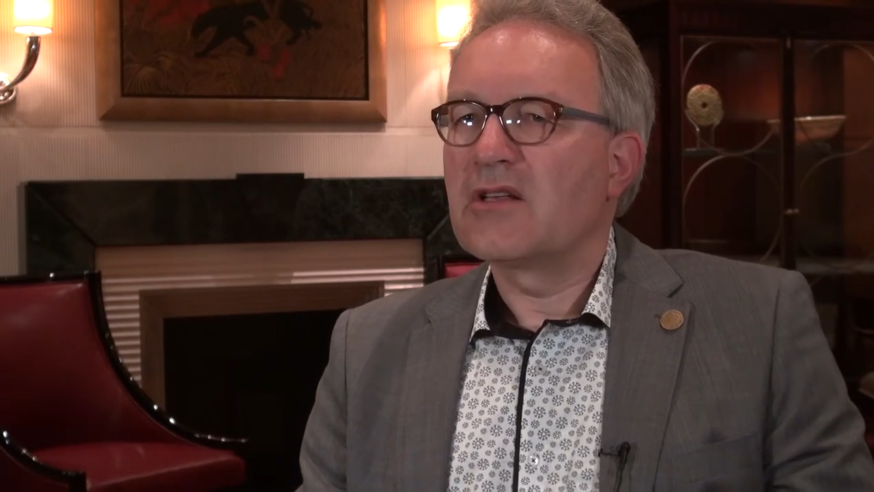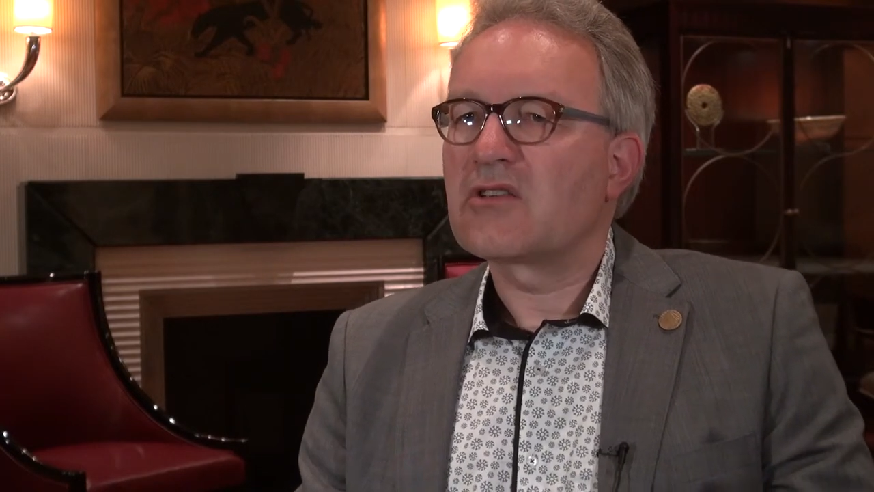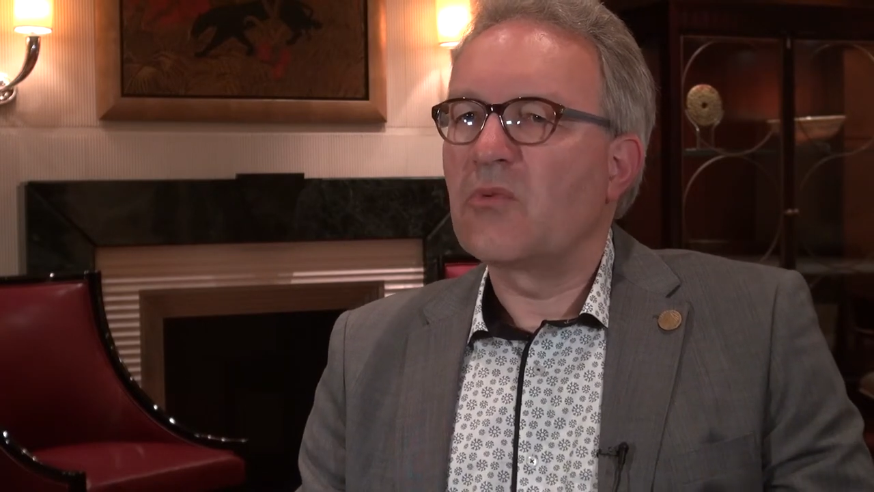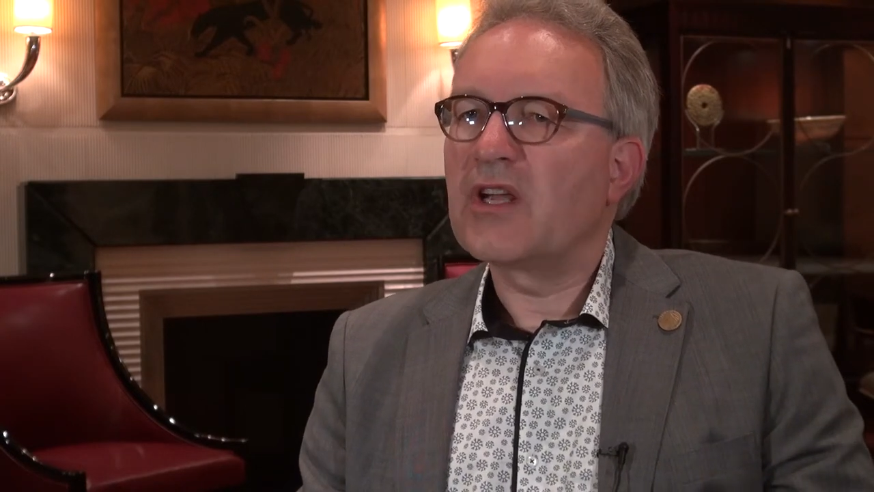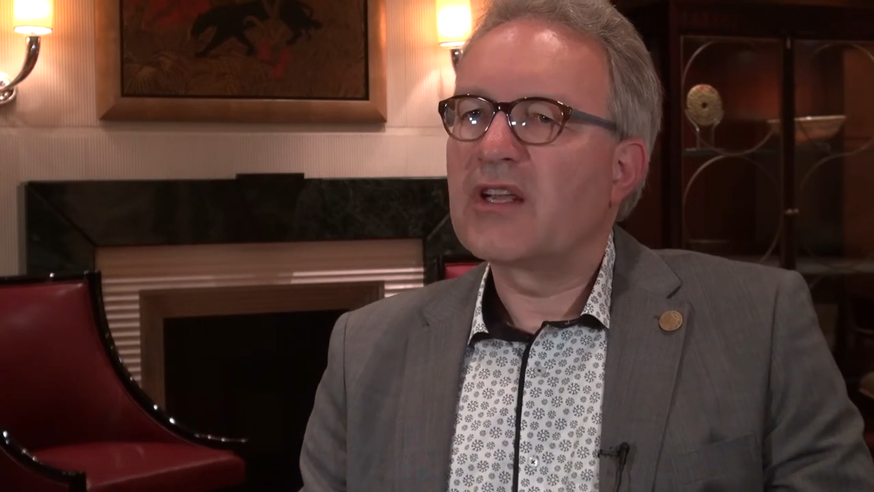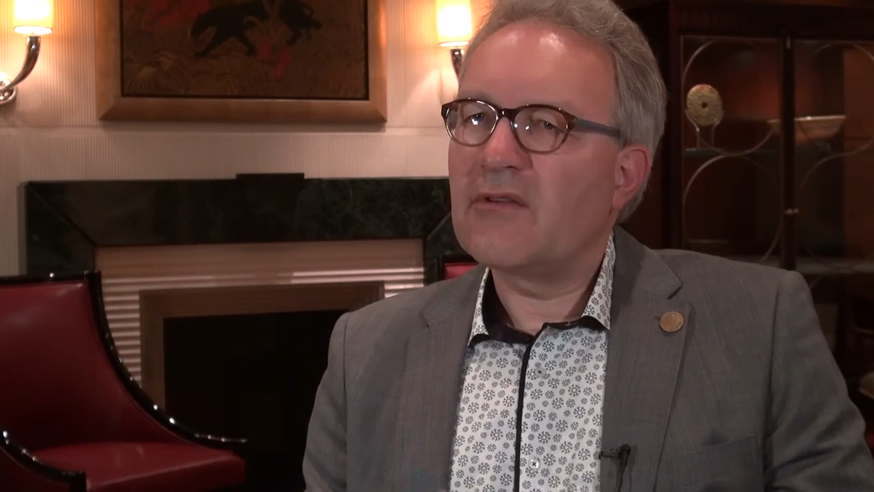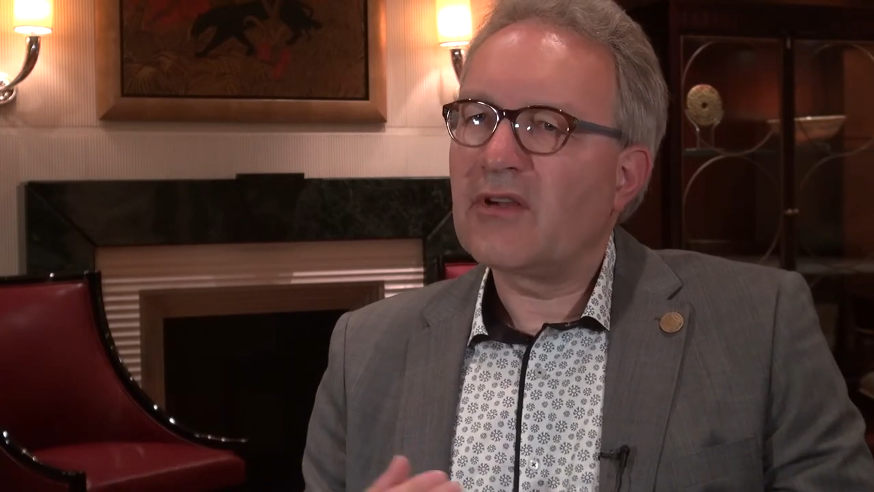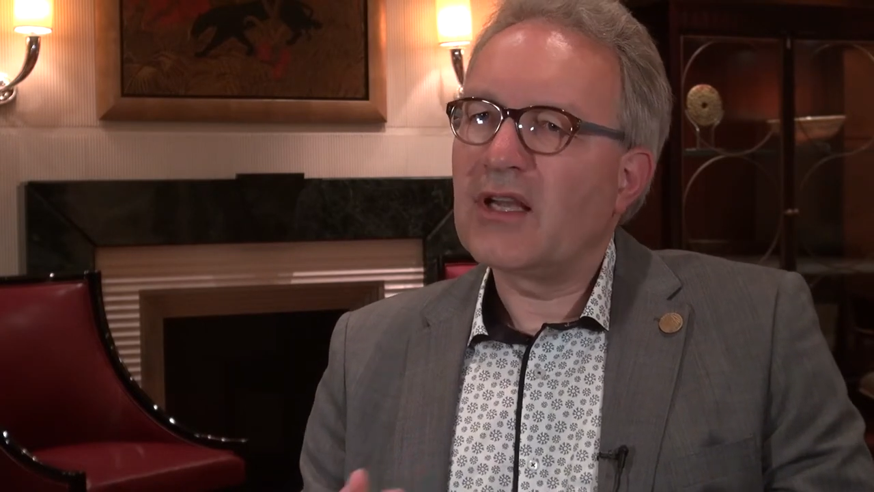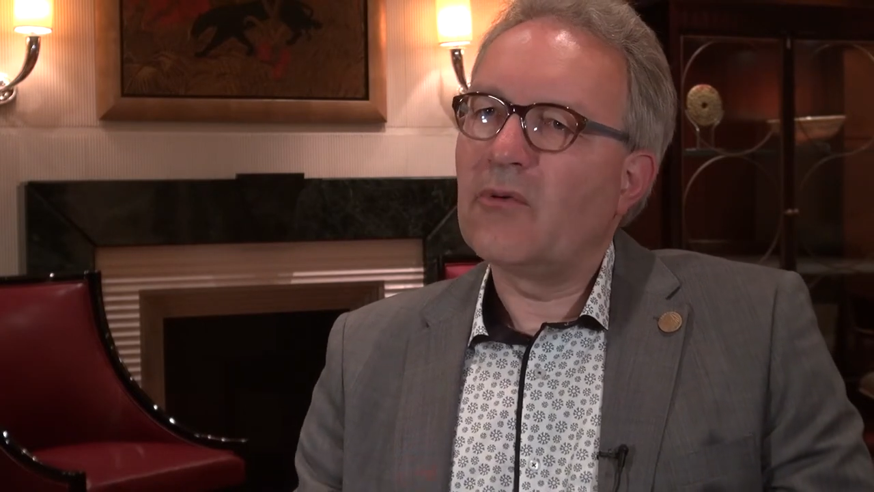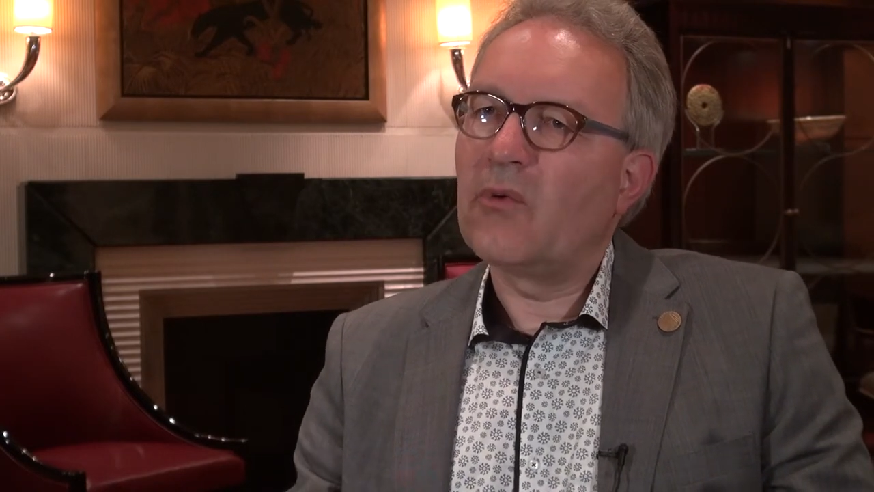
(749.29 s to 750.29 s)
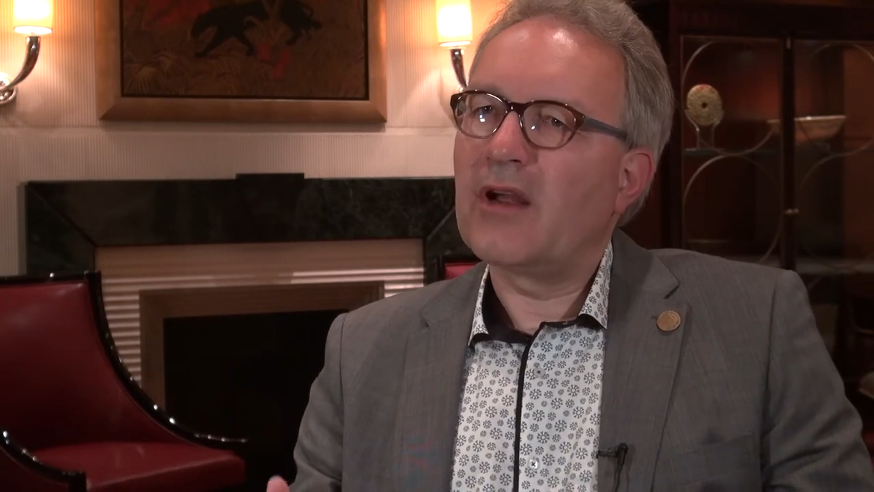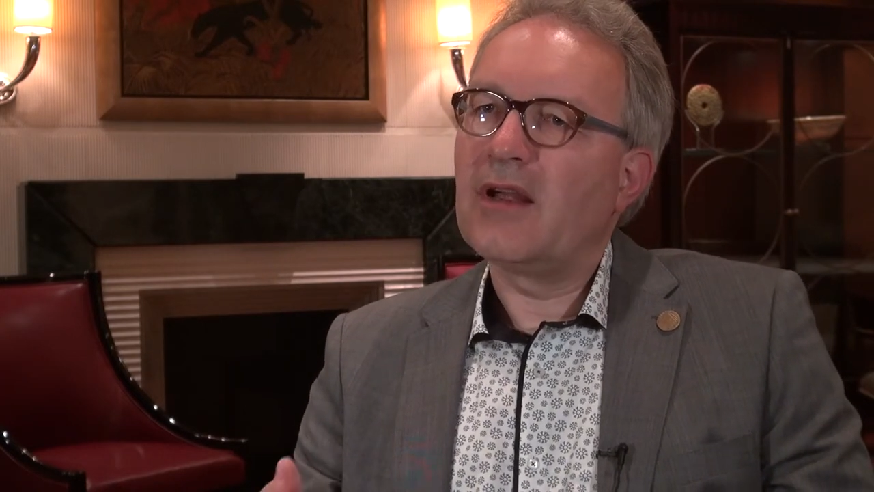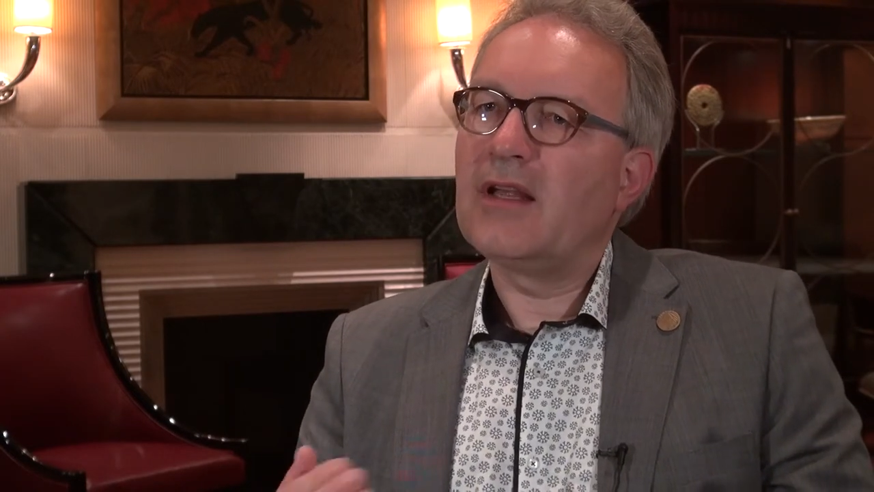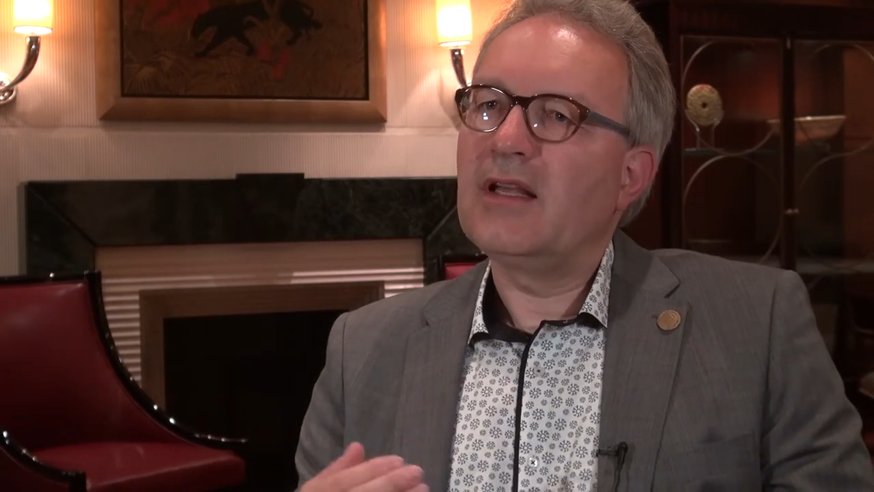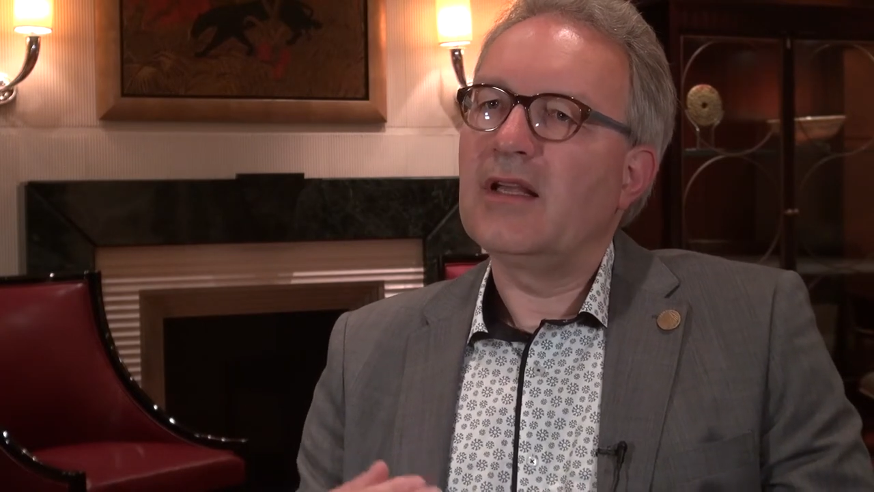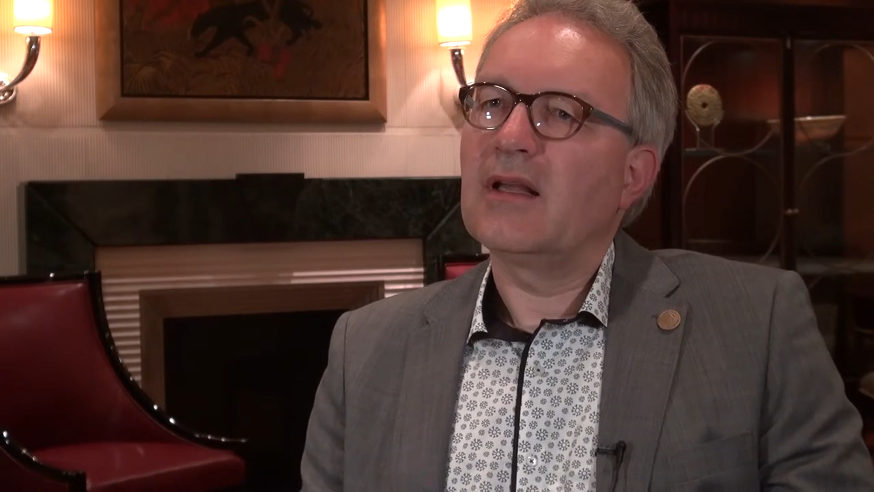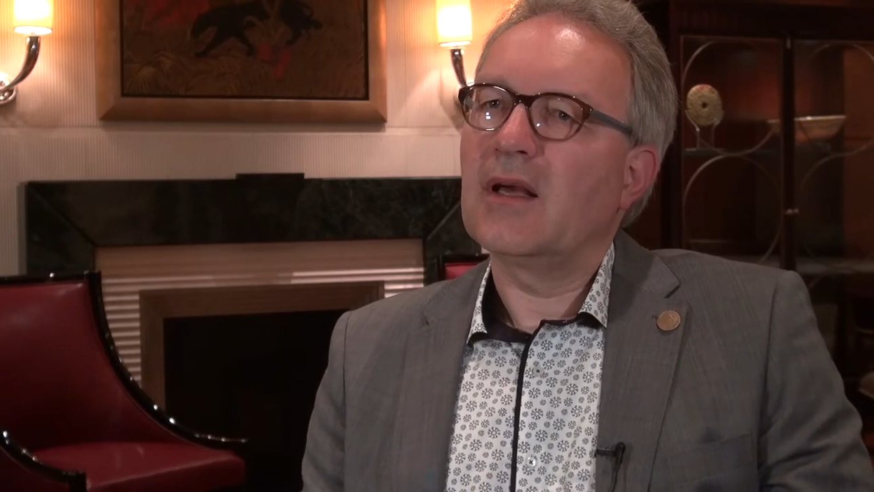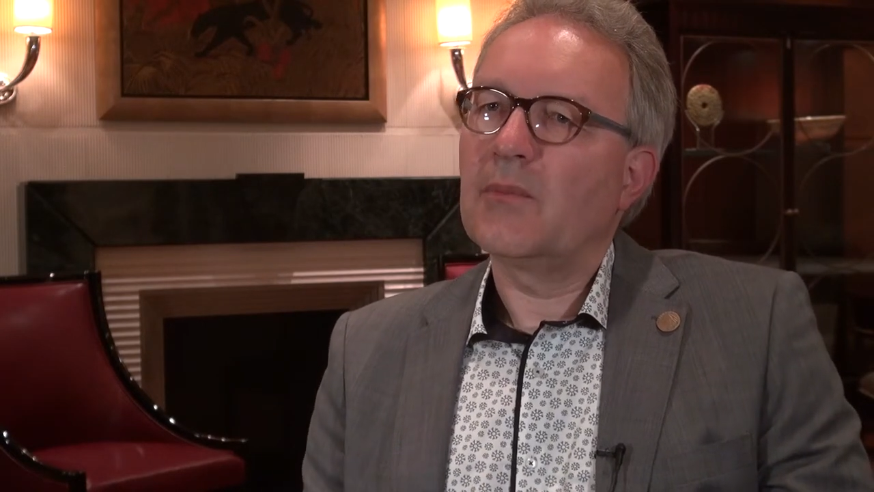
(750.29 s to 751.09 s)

So we're giving away